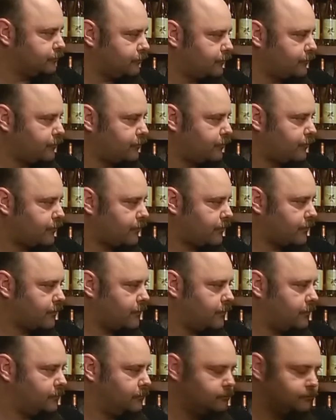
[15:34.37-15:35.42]

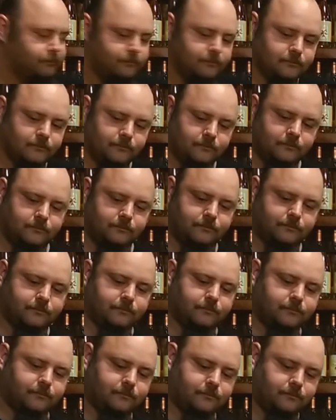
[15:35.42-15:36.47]

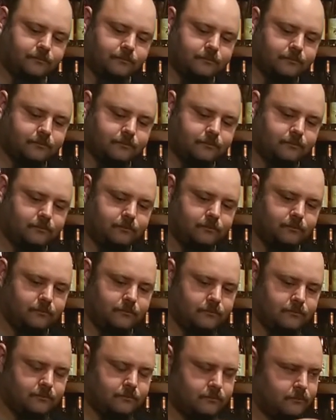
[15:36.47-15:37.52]

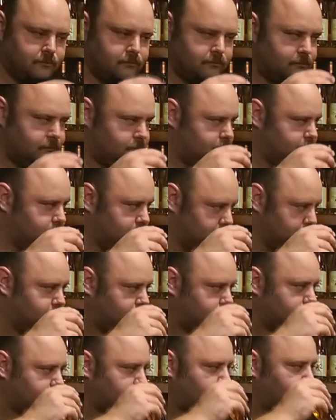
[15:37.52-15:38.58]

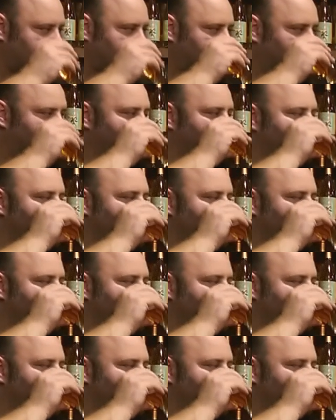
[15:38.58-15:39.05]
(not speaking)